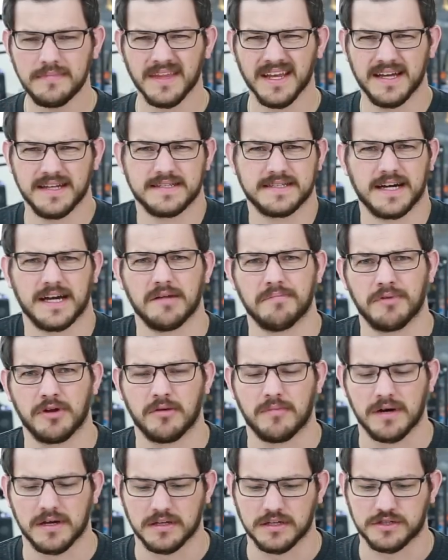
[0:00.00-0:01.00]
and it's kind of been
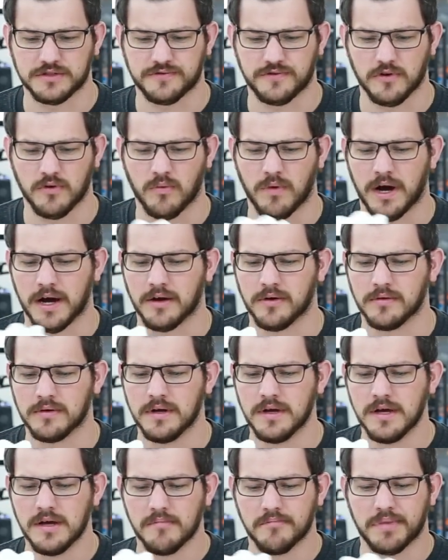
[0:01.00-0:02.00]
on my list for a
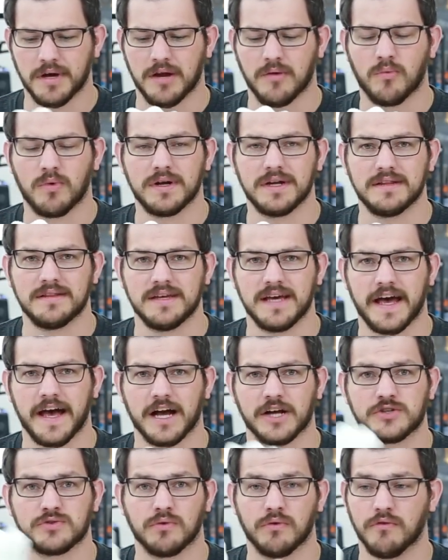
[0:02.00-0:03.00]
while, but I wanted the
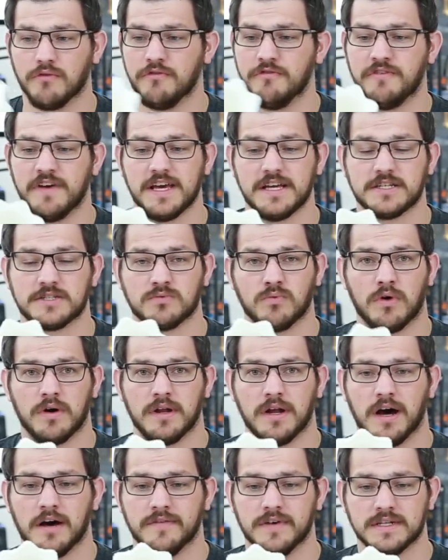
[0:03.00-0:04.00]
actual vase
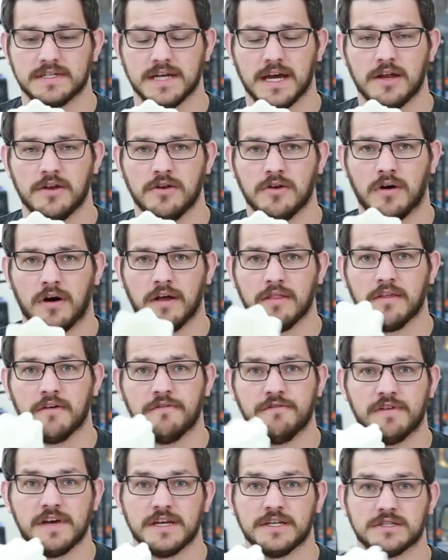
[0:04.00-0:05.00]
one of it and not the
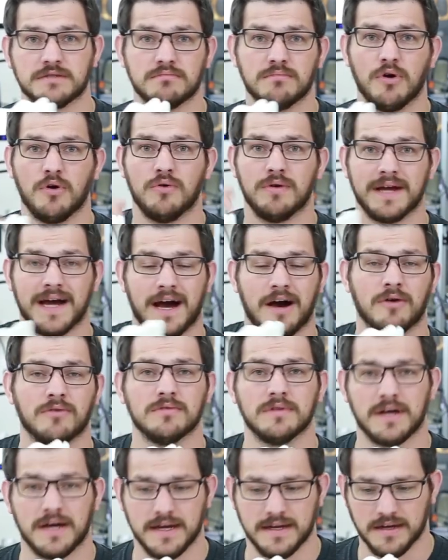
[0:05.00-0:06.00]
vase mode
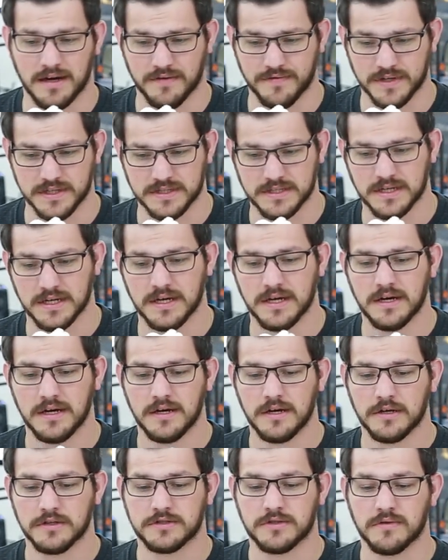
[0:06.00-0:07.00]
outline of it.
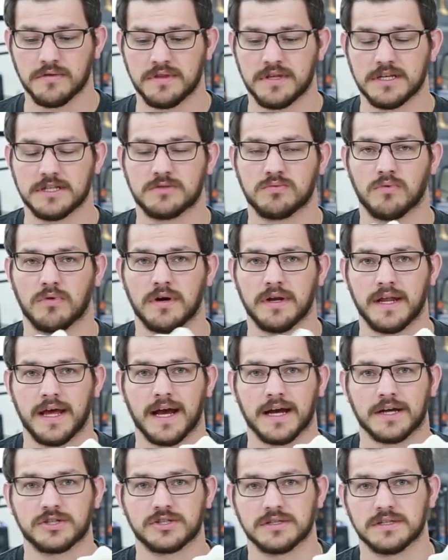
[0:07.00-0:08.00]
So this one
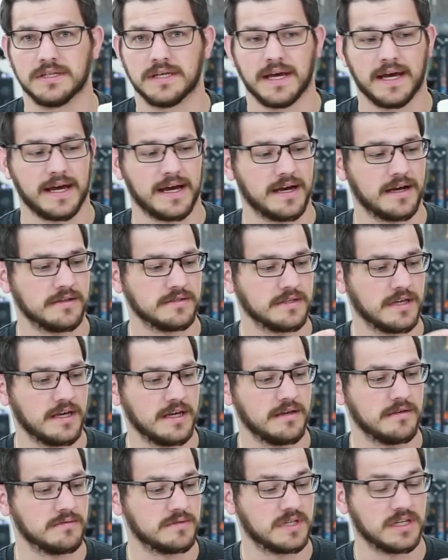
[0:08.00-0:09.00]
actually has
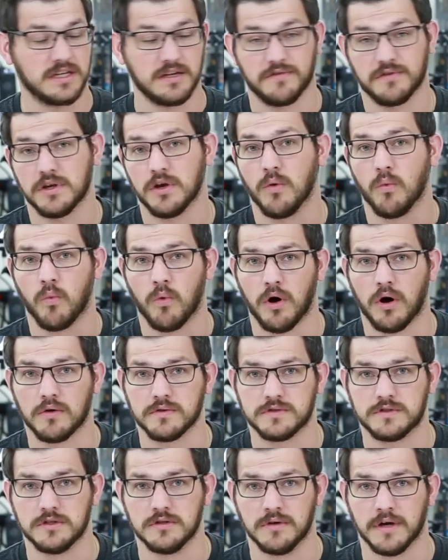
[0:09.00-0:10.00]
a significant
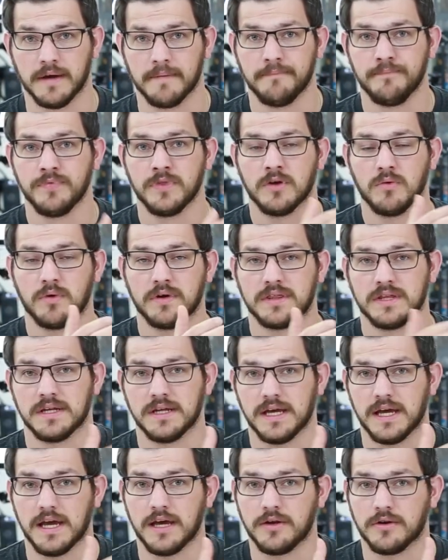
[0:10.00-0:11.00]
wall to it with
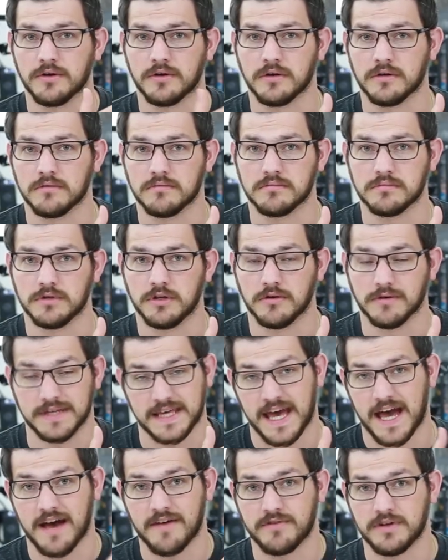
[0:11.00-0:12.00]
an inner, you know,
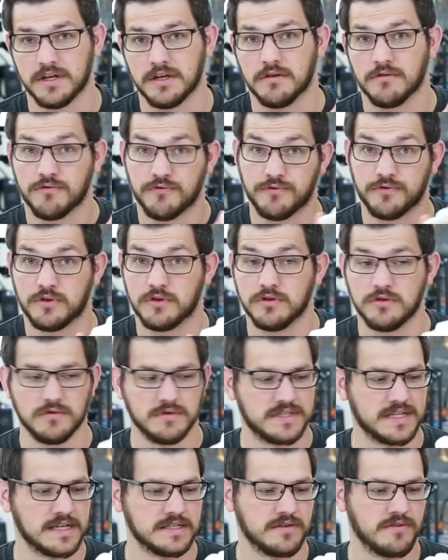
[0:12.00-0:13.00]
cavity to
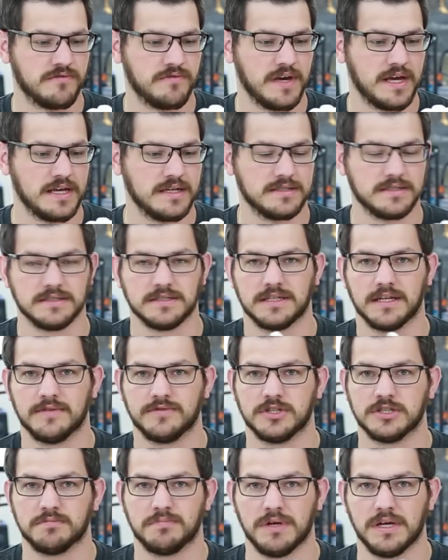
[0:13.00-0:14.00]
use as a vase instead
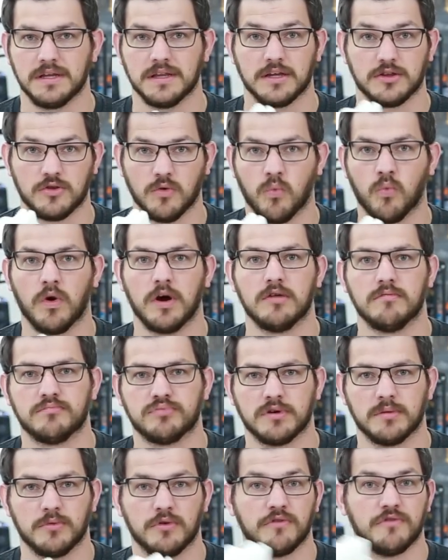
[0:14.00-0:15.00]
of just being like the one
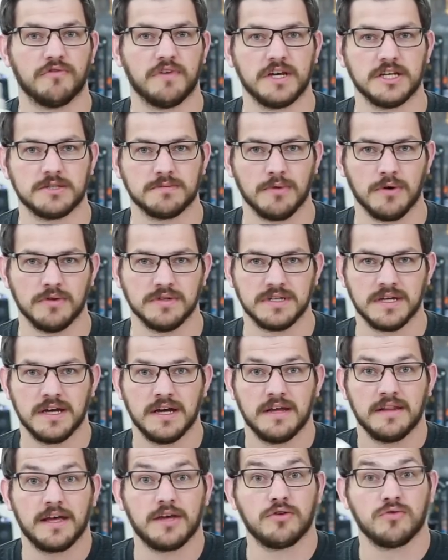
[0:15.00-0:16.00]
perimeter vase modes
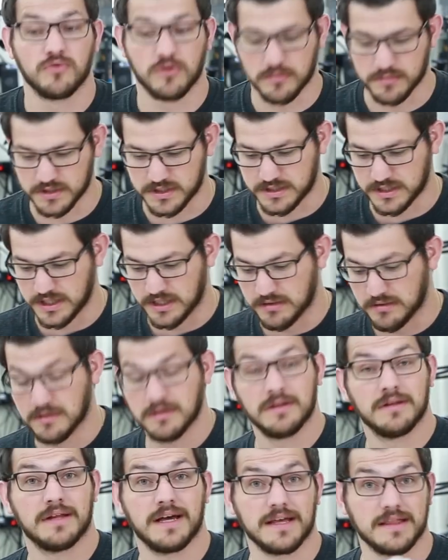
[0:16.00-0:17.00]
that you normally see,
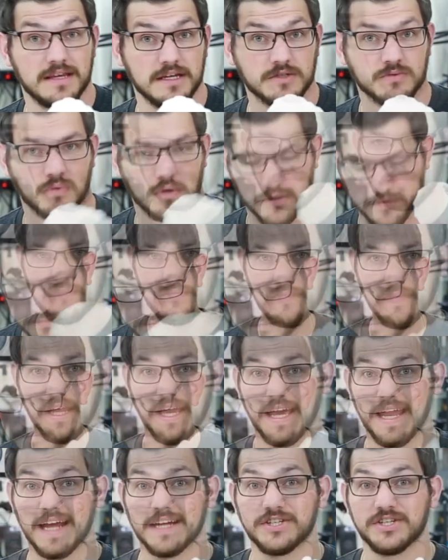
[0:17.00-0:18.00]
like this one.
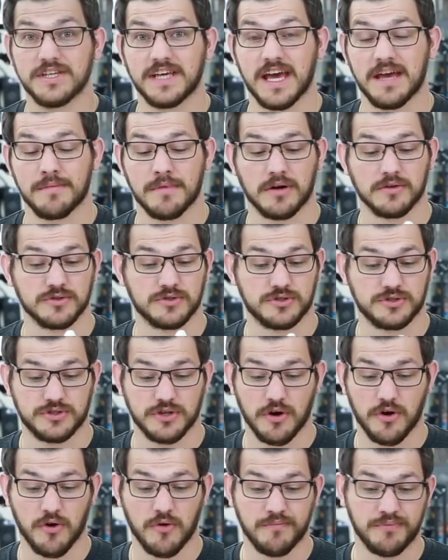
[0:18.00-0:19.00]
It actually came out
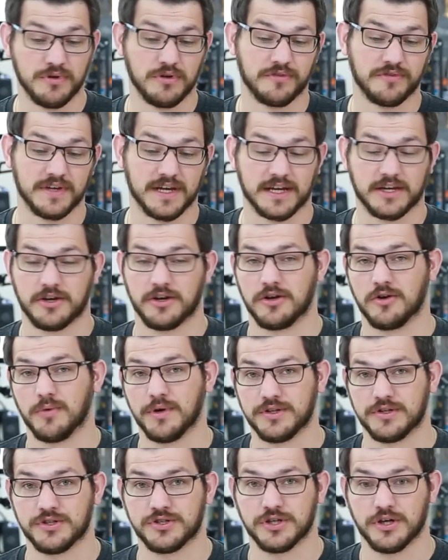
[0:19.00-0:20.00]
so beautifully. I couldn't
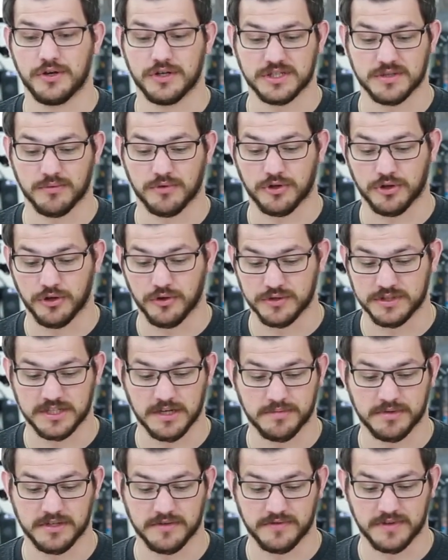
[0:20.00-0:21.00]
wait to show you some
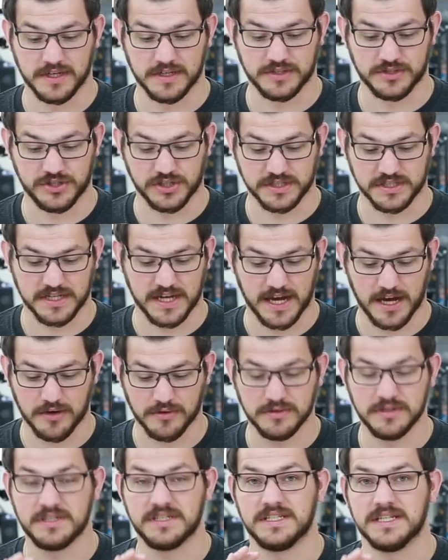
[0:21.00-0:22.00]
close-ups of this, just
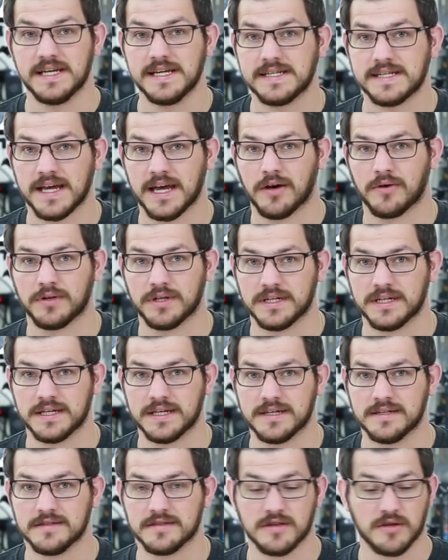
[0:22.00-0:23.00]
how detailed it
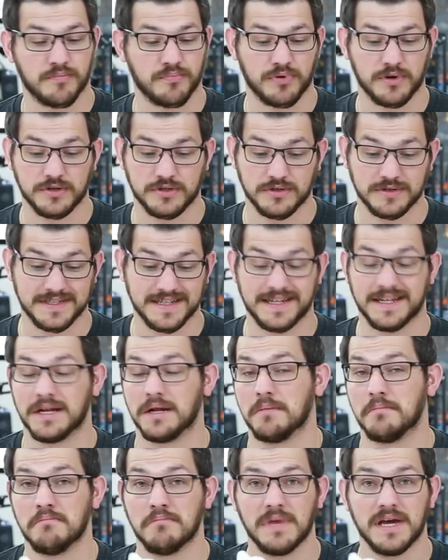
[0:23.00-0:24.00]
is. The printer did an
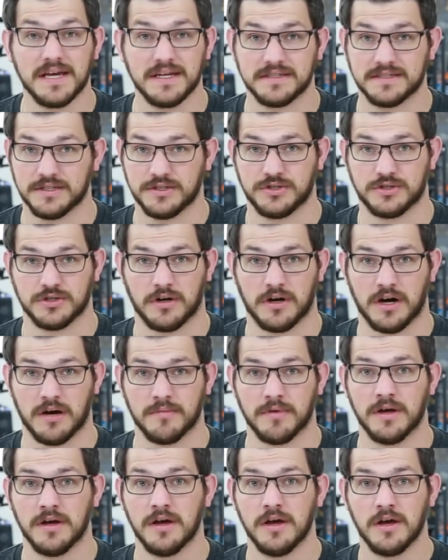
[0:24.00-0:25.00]
amazing
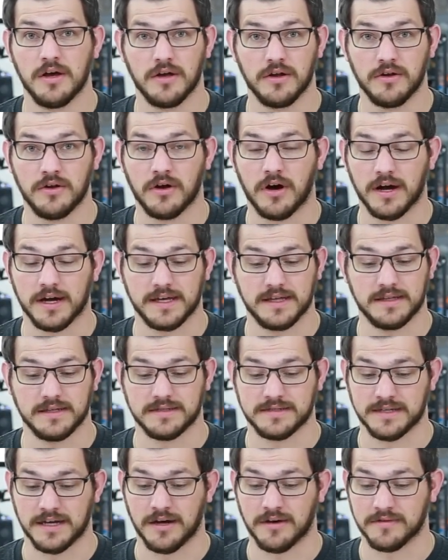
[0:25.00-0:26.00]
job knocking
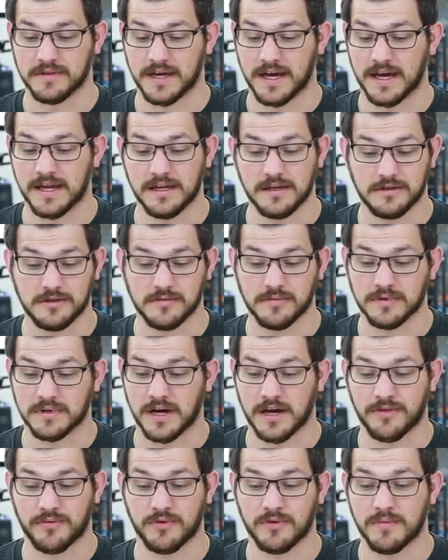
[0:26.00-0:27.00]
this out. That Anycubic
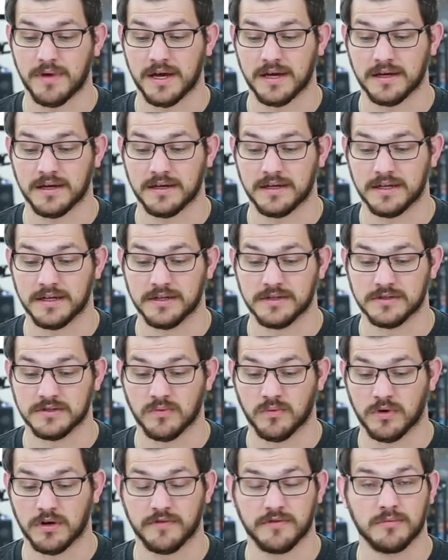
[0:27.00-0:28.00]
i3 Mega is
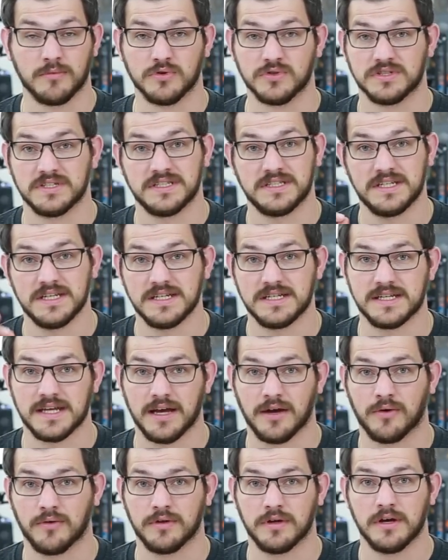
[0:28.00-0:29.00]
one of the most
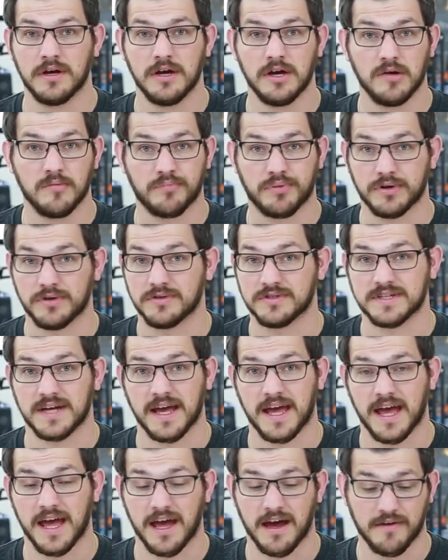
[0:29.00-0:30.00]
detailed printers I
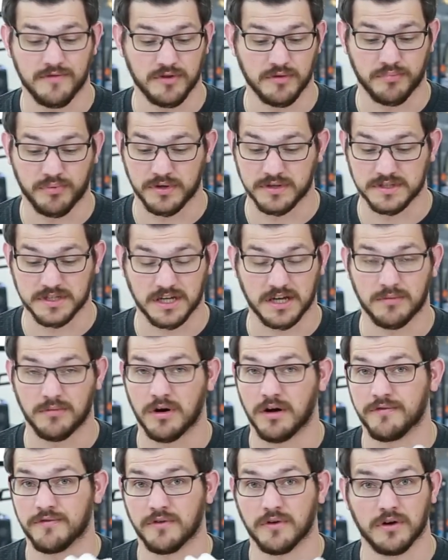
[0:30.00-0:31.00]
have. The prints that come
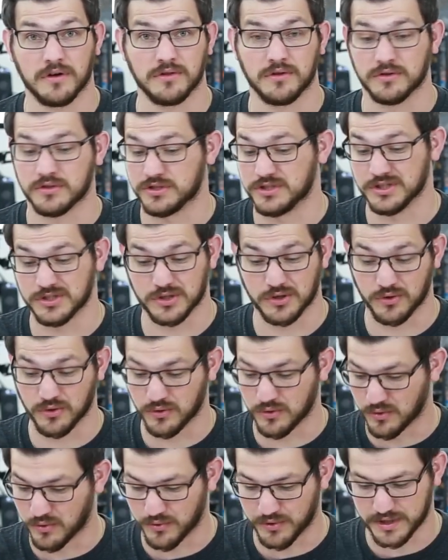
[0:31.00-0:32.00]
off look just
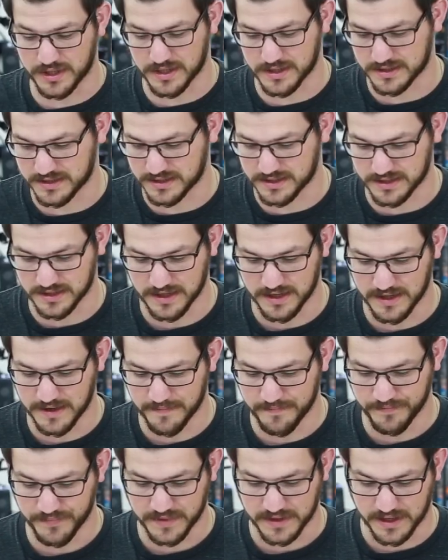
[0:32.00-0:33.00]
glorious.
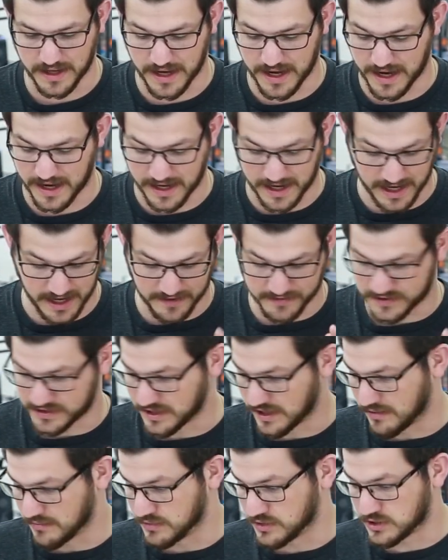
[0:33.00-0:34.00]
And I have
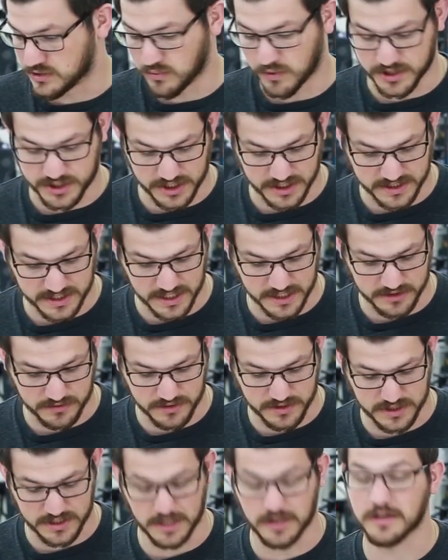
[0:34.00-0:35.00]
some switch
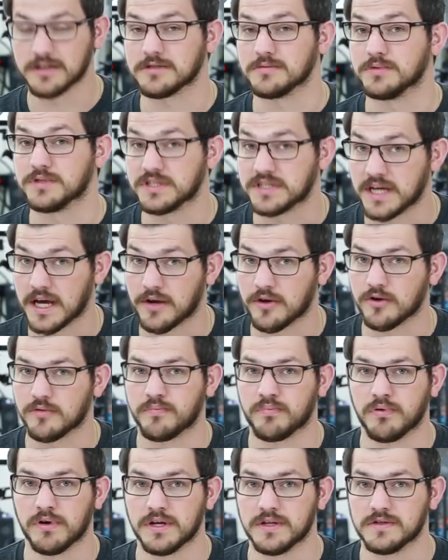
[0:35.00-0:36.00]
accessories here and some
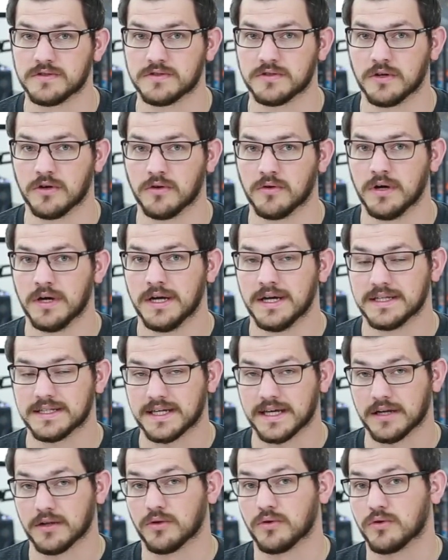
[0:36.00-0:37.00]
standard prints. So let's
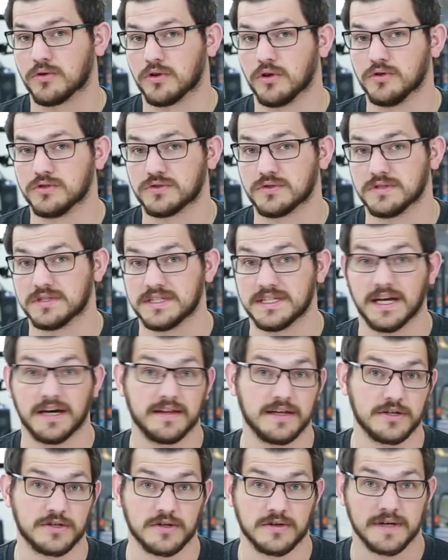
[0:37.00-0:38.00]
get a little closer and see how
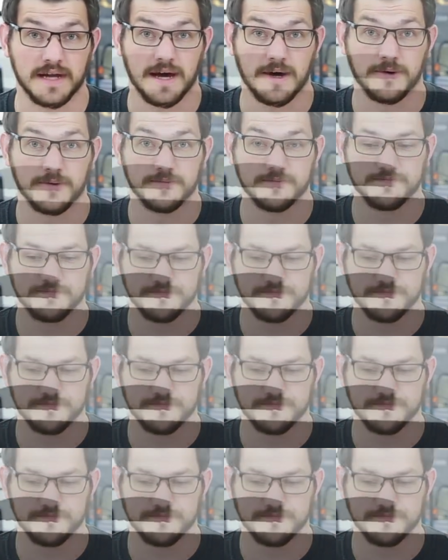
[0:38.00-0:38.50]
they turned out.